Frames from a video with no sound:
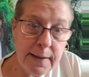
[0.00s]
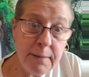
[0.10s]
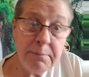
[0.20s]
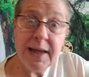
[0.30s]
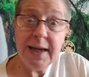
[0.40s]

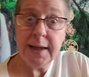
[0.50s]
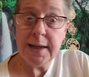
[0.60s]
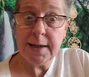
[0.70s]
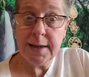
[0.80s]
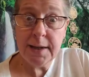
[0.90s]
and make
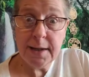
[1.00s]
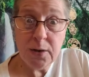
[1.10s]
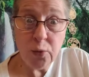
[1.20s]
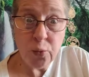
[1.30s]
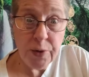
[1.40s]
it
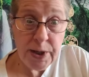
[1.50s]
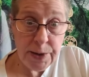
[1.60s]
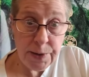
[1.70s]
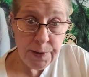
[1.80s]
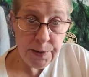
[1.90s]

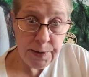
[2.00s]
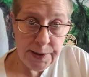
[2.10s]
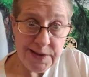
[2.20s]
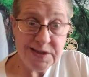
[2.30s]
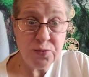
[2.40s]
real
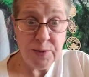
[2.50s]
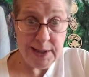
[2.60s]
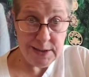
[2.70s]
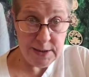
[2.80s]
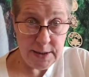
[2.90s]
in this
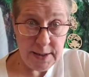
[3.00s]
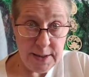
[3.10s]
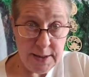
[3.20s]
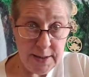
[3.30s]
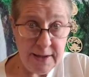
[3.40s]
reality
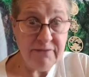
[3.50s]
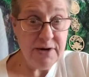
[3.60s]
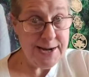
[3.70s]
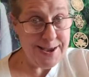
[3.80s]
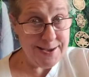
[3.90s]
every
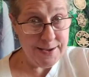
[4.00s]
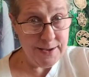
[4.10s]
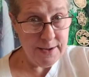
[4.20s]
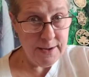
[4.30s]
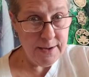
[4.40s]
day.
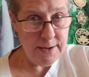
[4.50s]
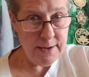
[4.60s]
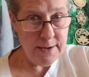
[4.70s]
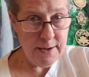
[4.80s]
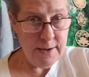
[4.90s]

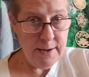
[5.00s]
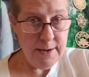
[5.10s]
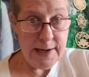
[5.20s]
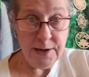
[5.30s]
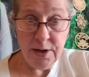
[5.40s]

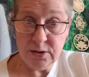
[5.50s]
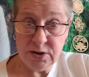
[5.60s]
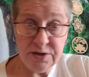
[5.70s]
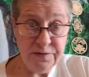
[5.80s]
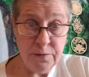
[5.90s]
And not
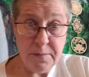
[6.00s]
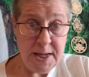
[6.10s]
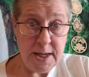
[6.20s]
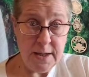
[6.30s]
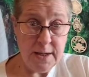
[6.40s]
just for
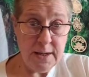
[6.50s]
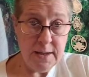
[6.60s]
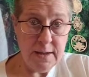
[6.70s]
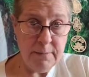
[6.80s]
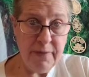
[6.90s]
me,
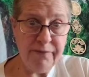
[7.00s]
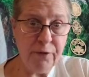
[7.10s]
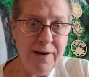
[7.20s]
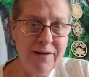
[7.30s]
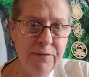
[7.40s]
but
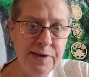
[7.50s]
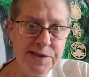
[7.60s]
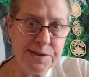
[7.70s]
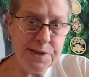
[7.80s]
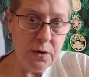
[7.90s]
for every
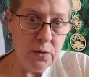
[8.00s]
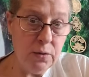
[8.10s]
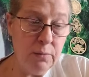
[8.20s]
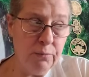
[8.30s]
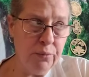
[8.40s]

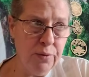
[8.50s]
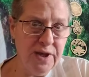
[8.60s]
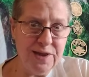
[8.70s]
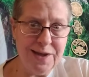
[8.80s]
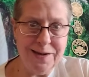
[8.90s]
single
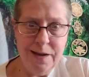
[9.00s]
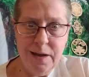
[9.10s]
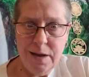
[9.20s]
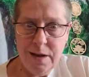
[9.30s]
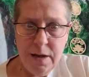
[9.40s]
breathing
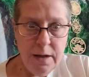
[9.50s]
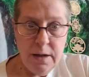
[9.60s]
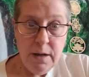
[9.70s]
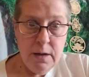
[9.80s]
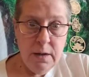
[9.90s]

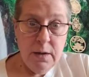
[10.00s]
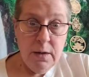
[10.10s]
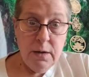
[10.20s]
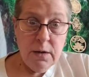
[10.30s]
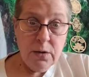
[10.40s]

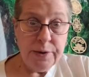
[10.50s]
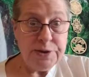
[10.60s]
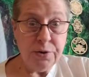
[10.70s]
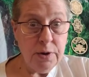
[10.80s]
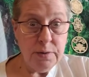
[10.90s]

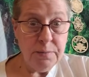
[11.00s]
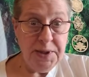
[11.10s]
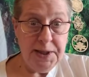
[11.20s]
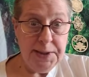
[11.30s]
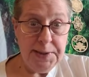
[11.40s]
creature on the
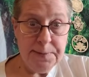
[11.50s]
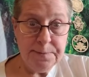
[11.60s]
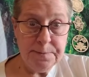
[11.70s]
planet.